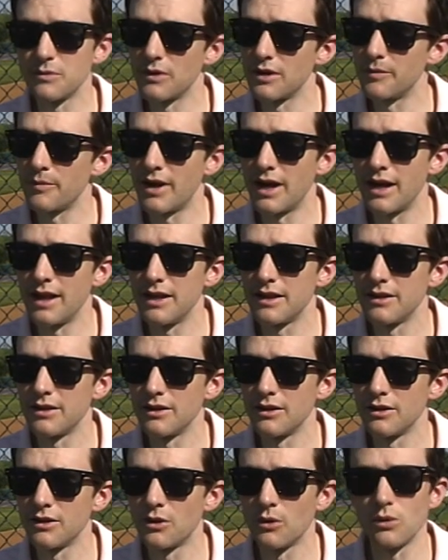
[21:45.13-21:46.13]
One of my
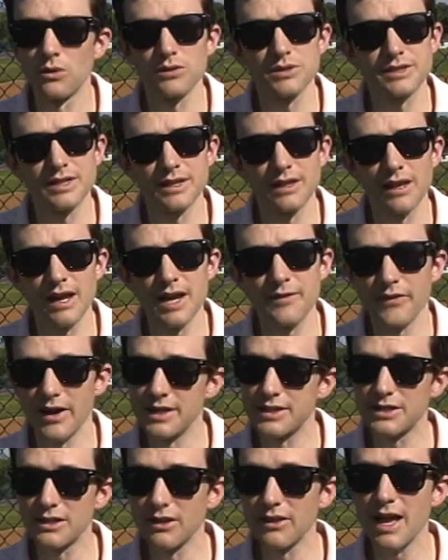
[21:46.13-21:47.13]
goals in life. I
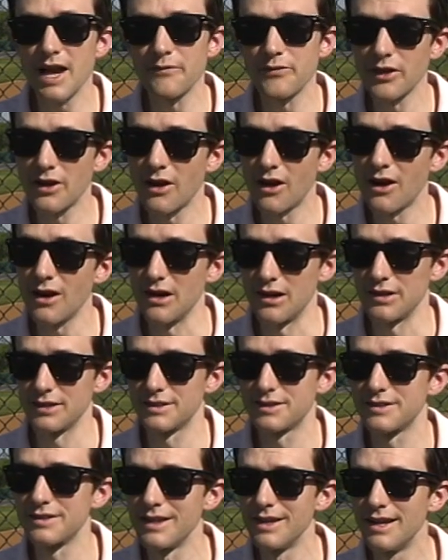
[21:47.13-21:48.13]
still have the
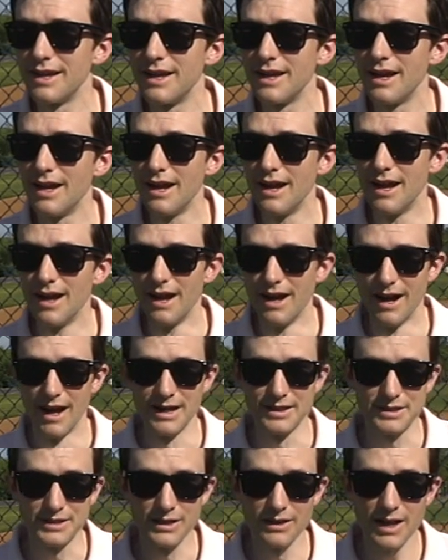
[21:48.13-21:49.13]
cards.
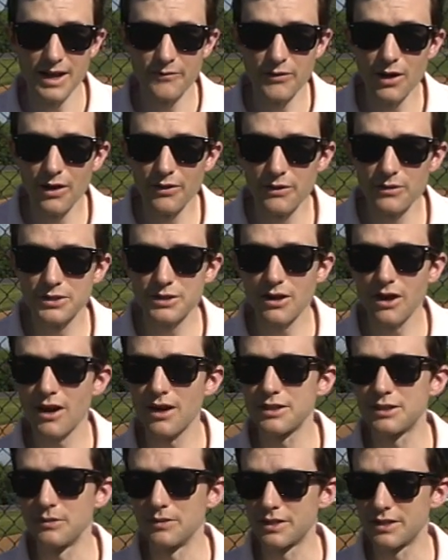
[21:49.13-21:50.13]
I still have all those
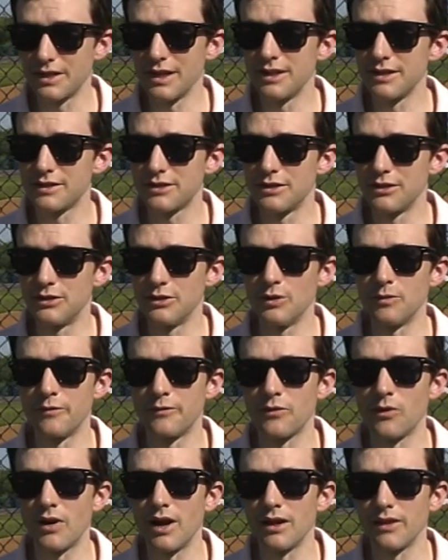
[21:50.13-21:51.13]
cards. It was things to do
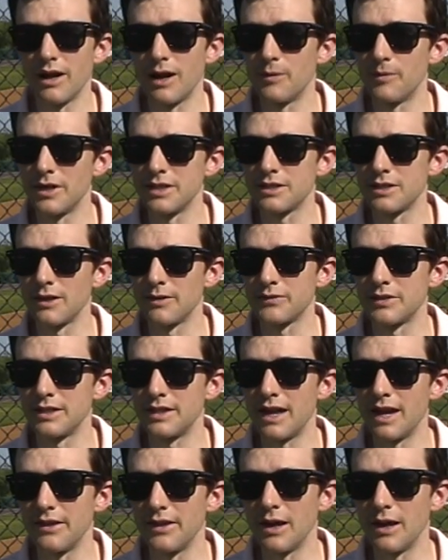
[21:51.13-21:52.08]
before I allow myself to die.